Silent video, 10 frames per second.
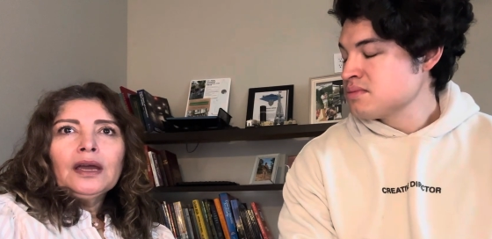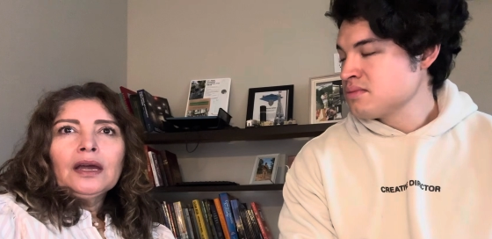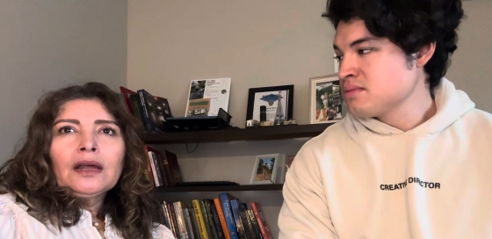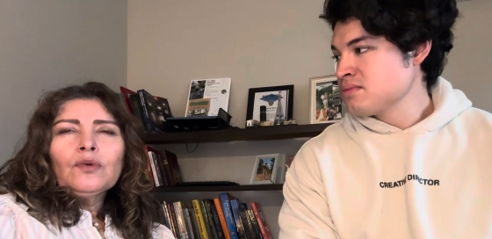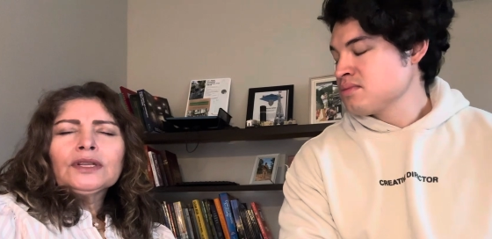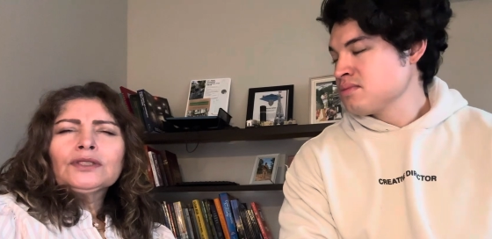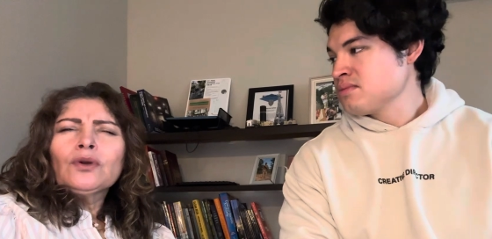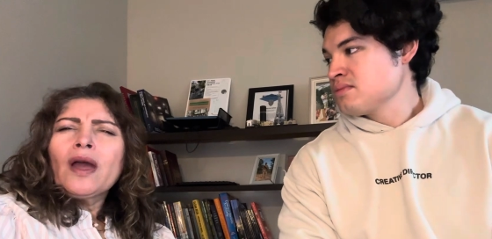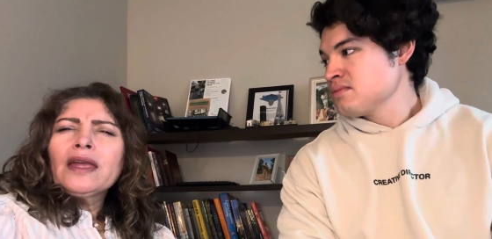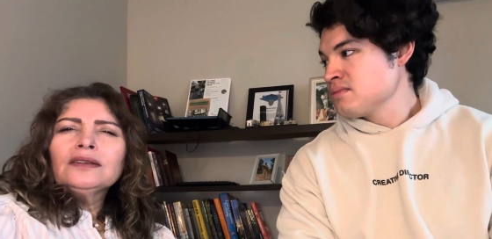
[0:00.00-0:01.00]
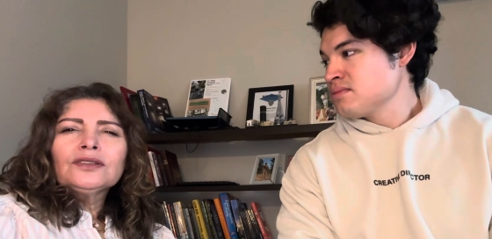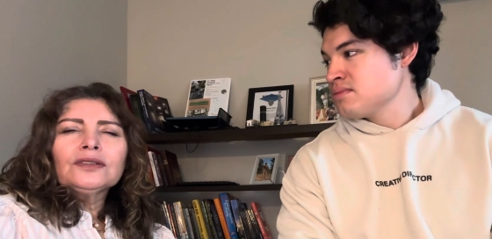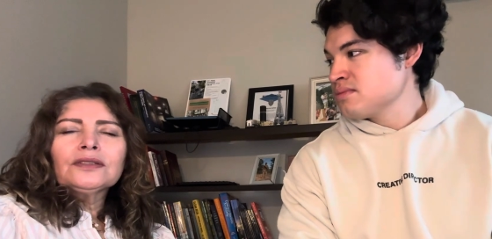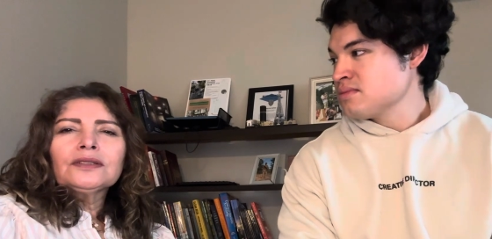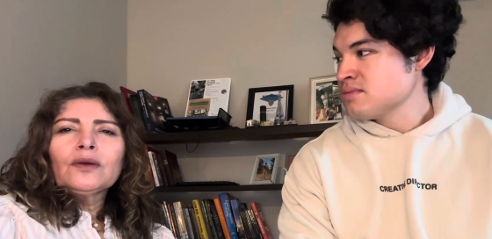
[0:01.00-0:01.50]
Speaker 1: and I was so
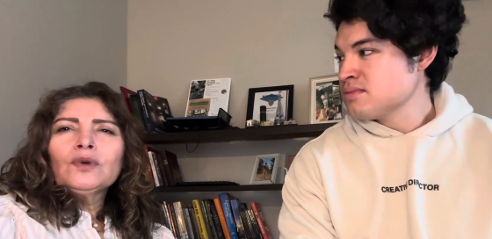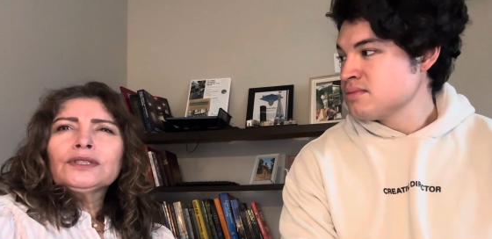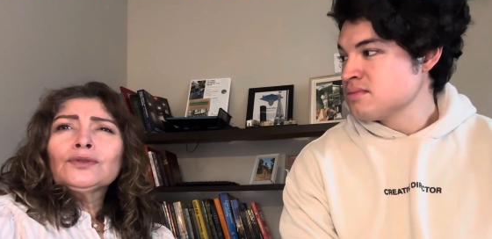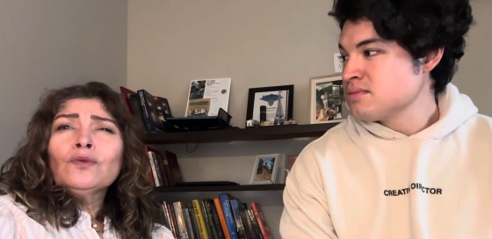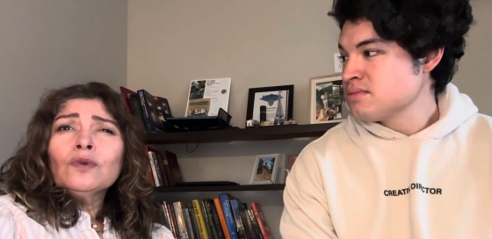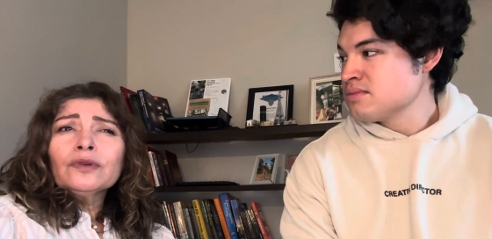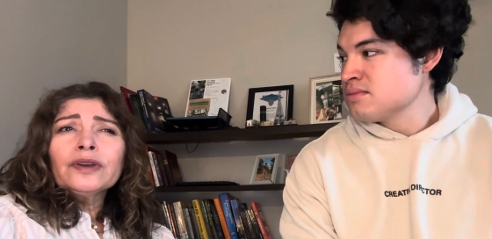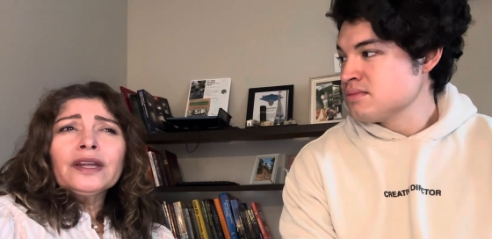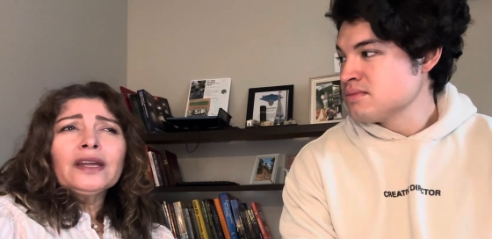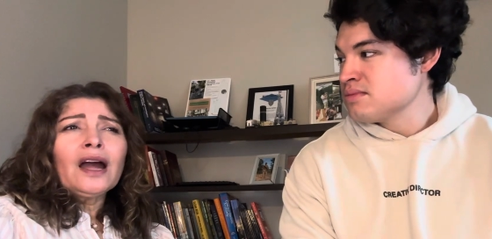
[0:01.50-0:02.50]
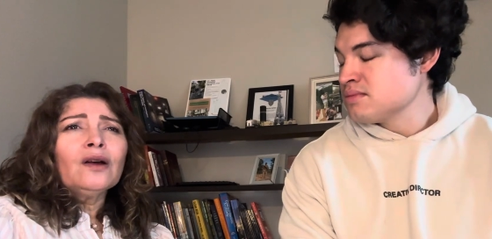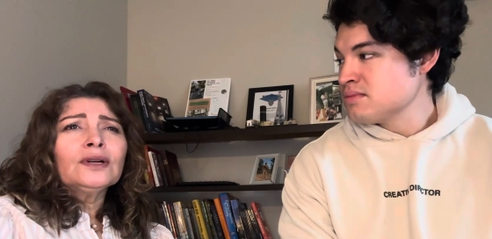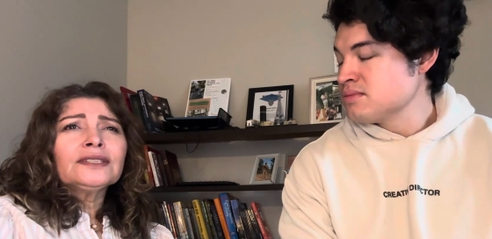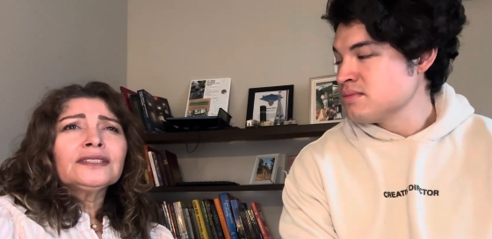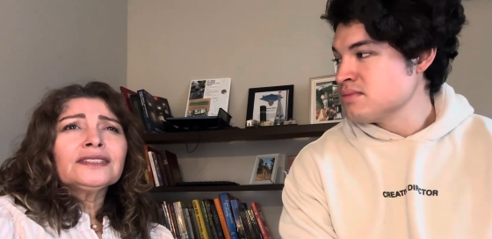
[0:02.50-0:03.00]
anxious, I was so worried, I
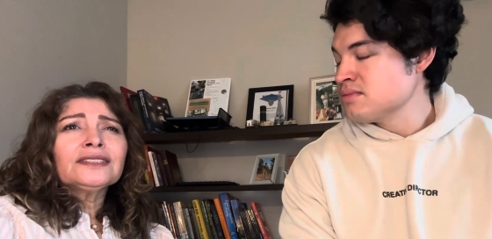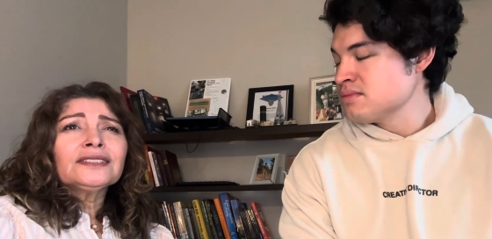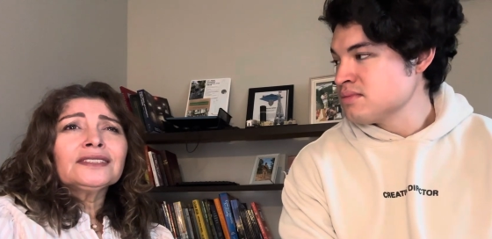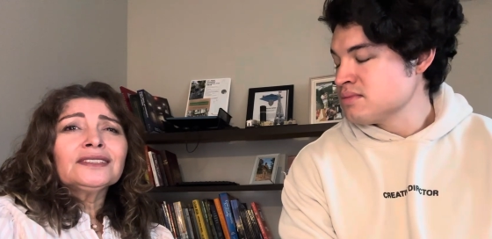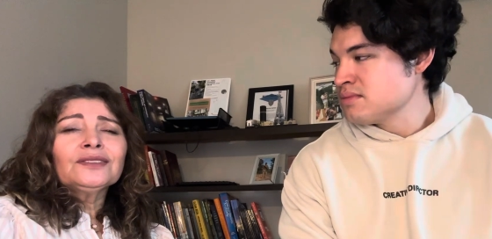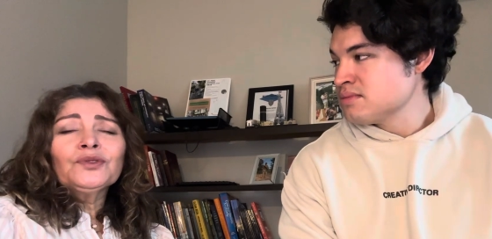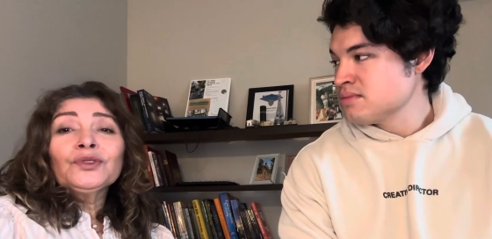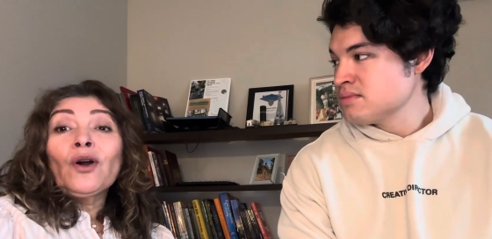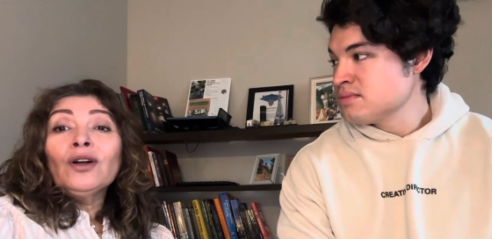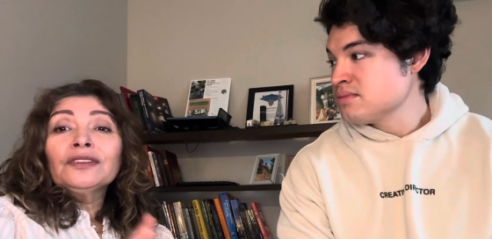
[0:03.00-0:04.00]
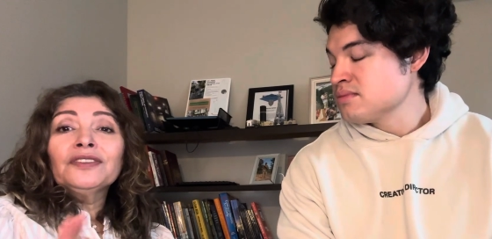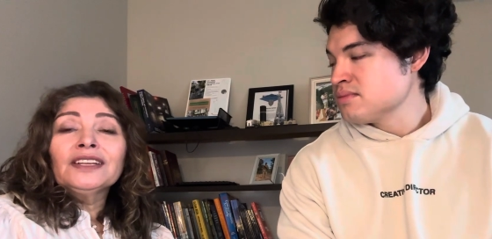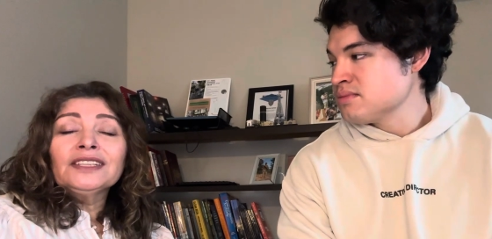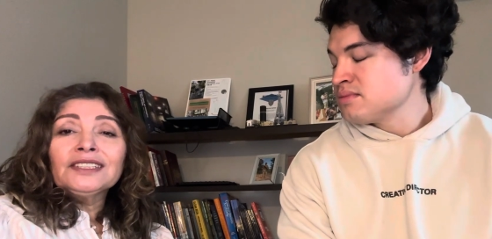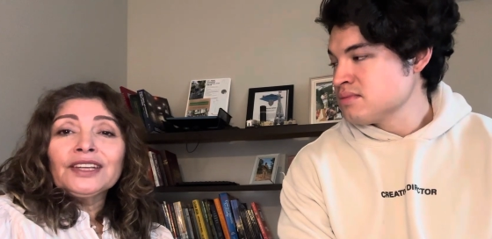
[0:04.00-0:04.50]
was with all the
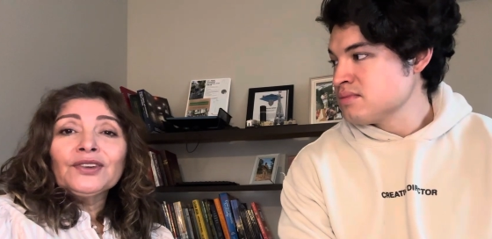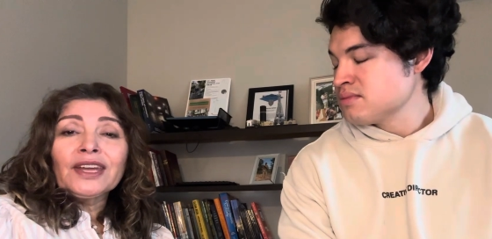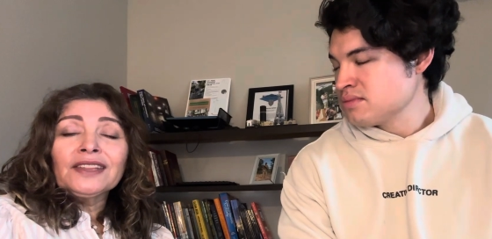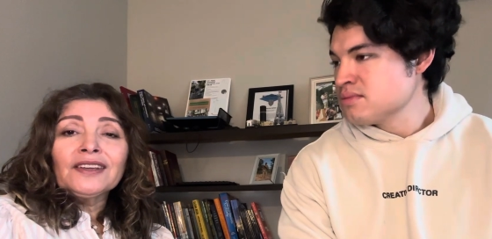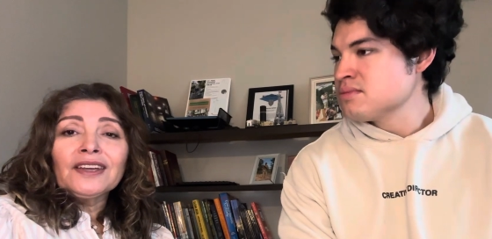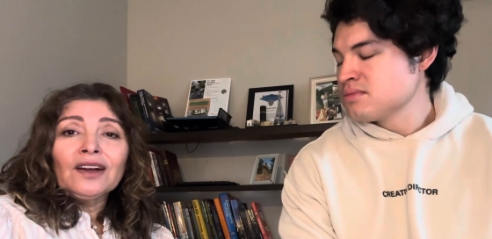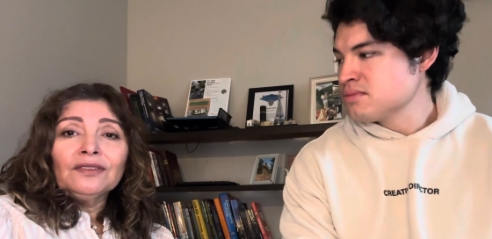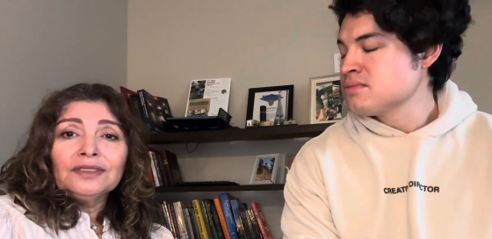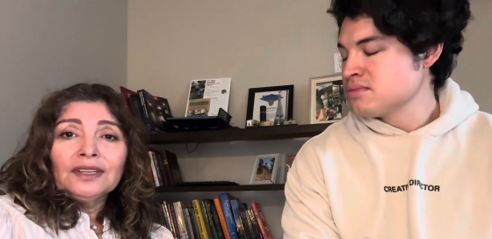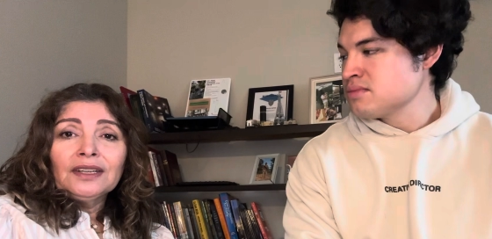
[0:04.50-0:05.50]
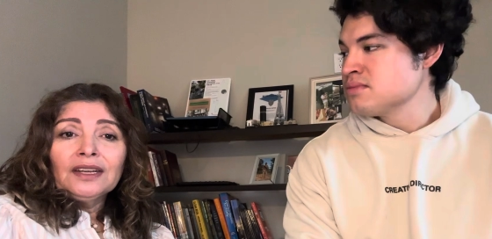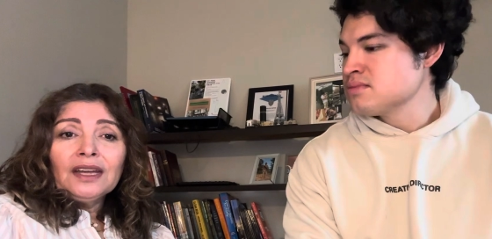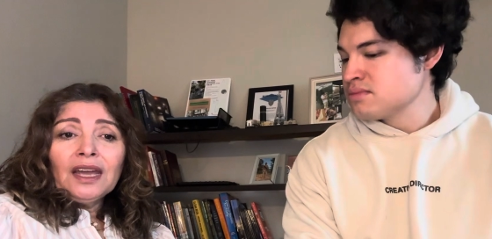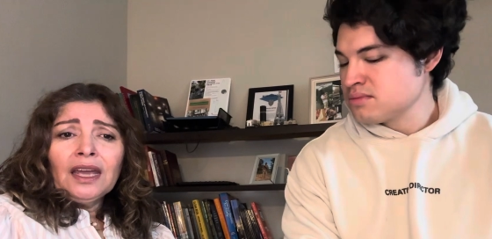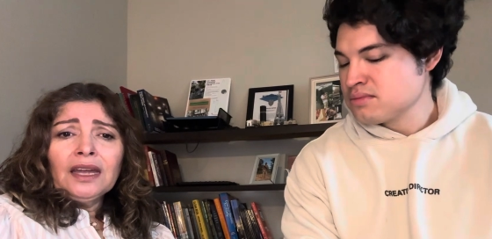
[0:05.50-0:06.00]
feelings that you can think of,
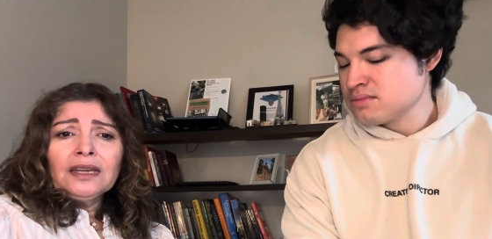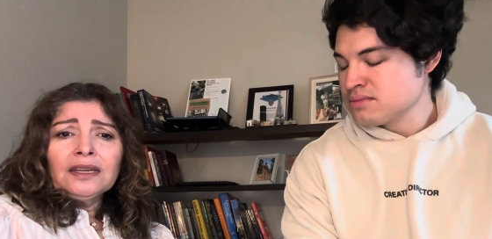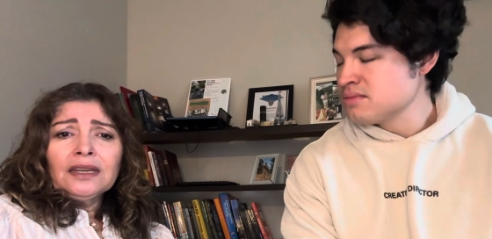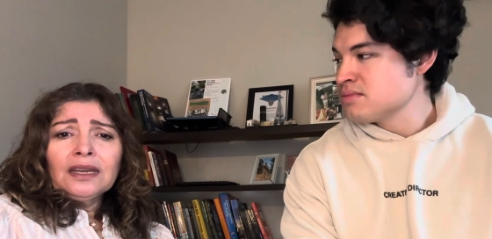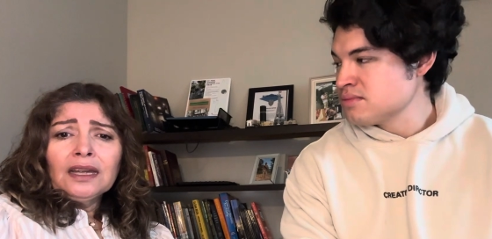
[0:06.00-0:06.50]
and